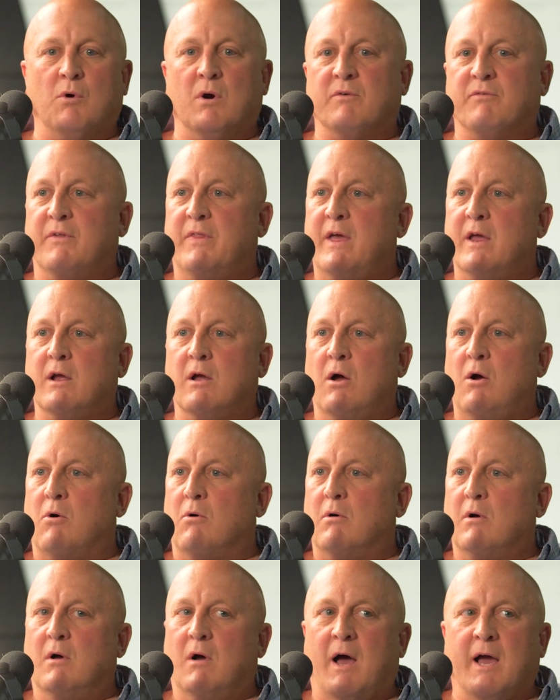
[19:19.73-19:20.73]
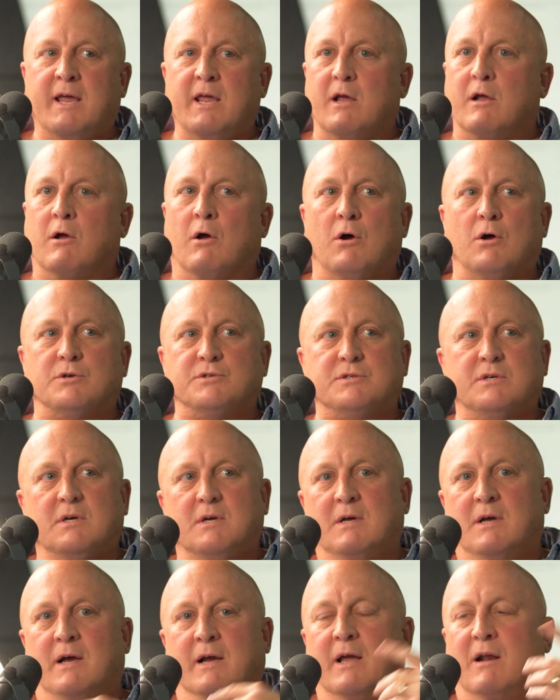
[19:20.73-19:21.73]
And wherever they go, I get calls.
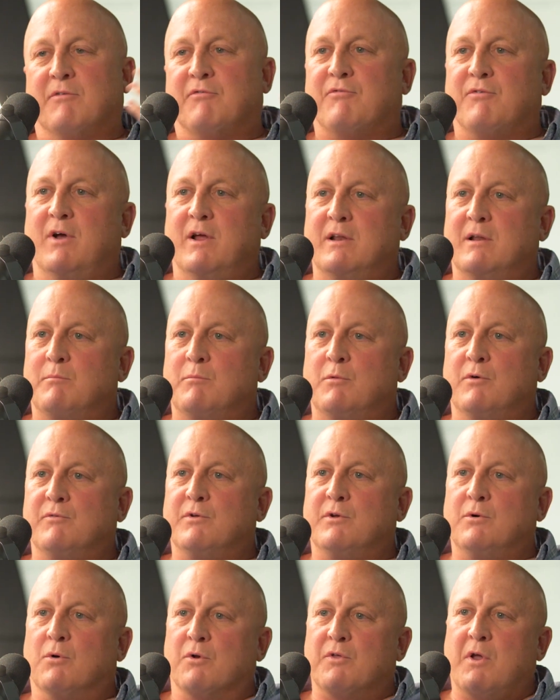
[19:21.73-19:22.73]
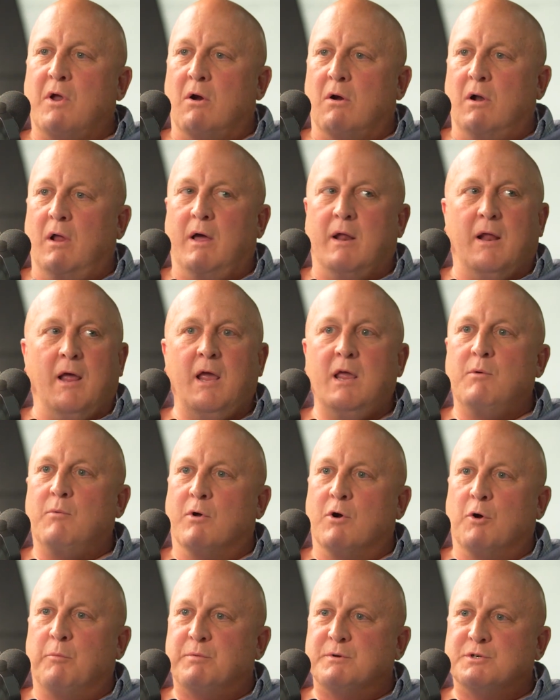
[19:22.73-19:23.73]
I got a friend that moved to North Carolina. Hey, you
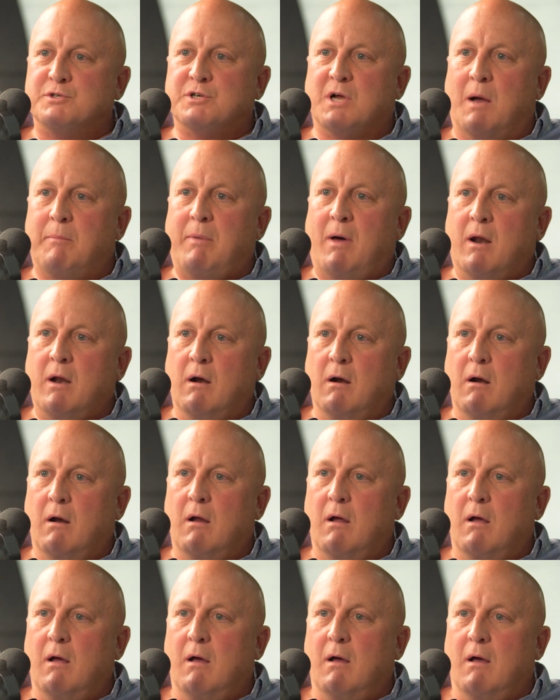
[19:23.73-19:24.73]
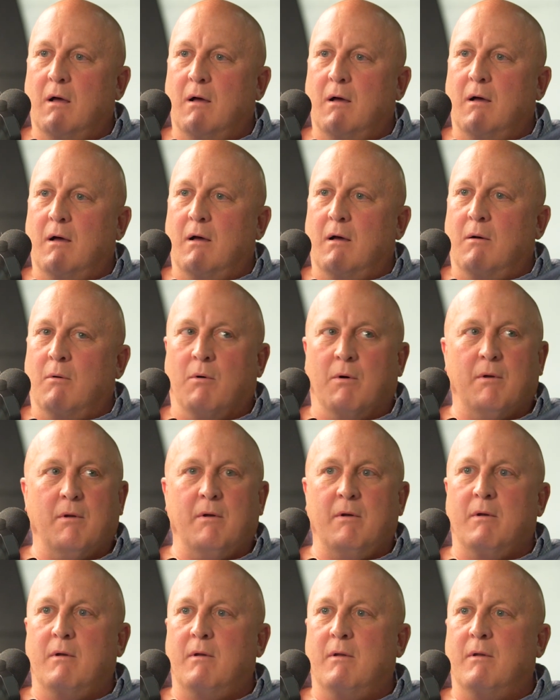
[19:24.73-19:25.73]
want to open a shop out here? Well,
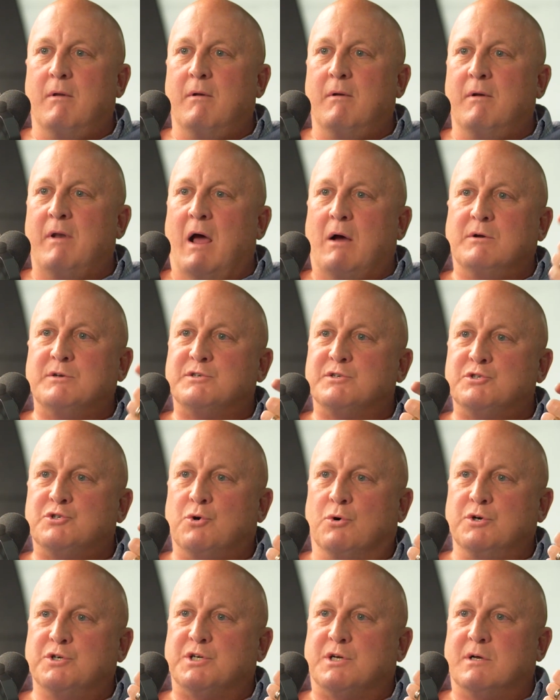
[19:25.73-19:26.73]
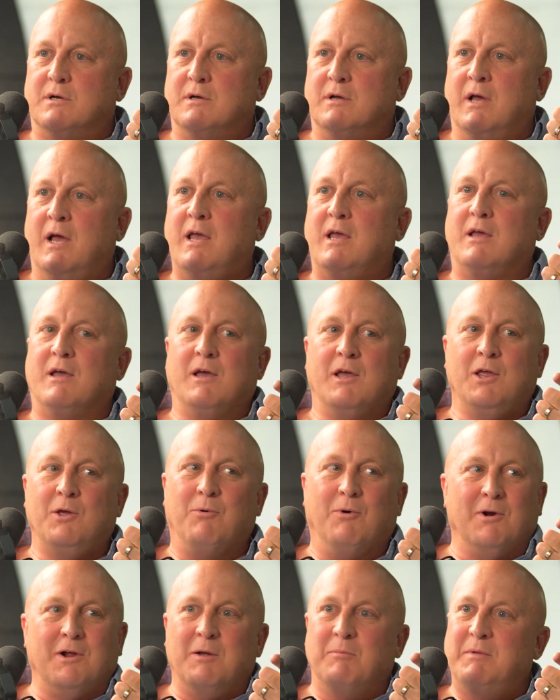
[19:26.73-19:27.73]
now he's in Georgia. Hey,
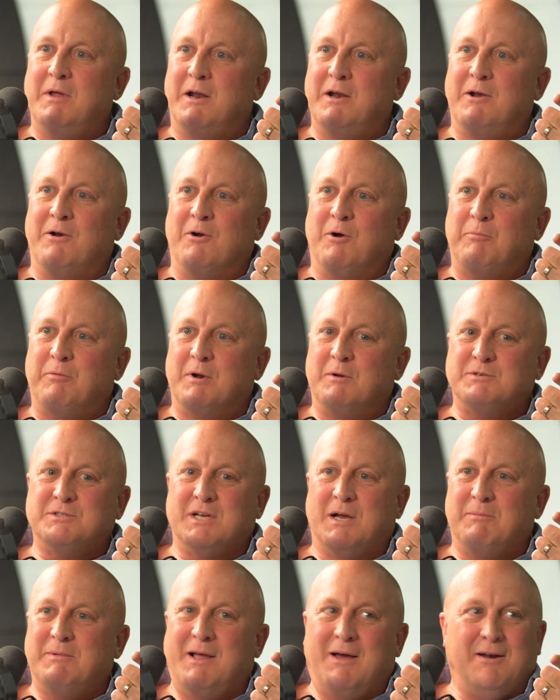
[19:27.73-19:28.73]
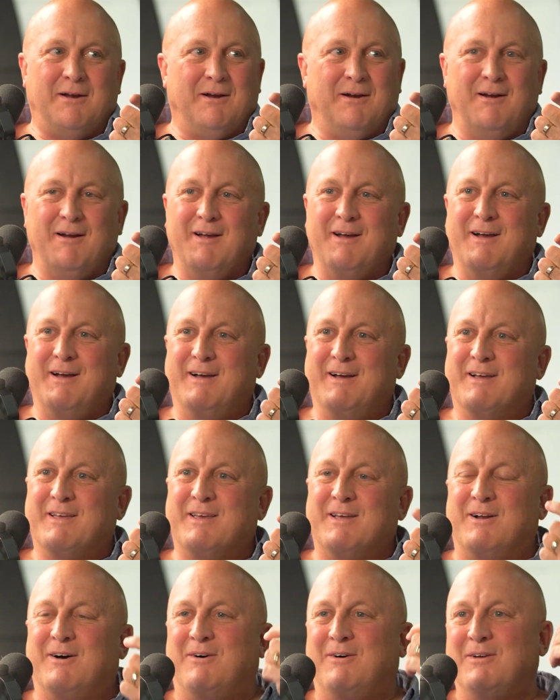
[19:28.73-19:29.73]
you want to come down here and open a shop down here?
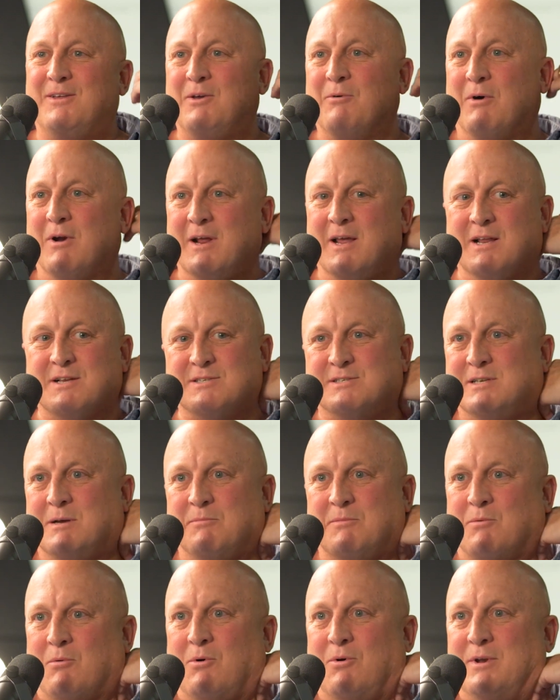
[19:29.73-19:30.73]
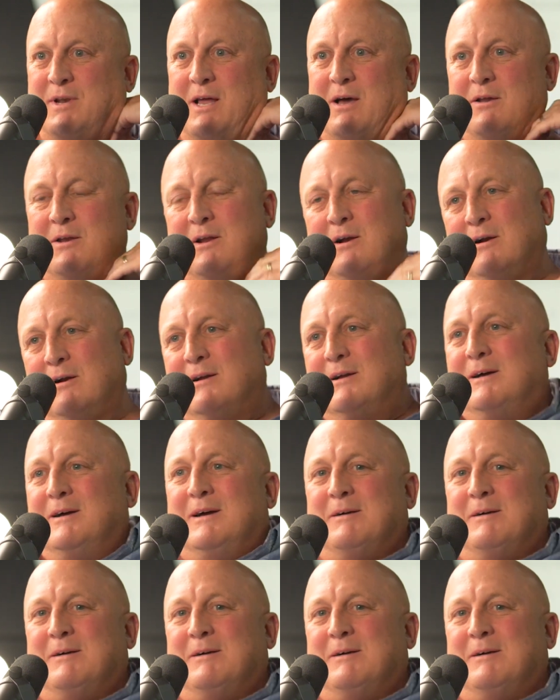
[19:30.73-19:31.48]
You want to get something rolling down here?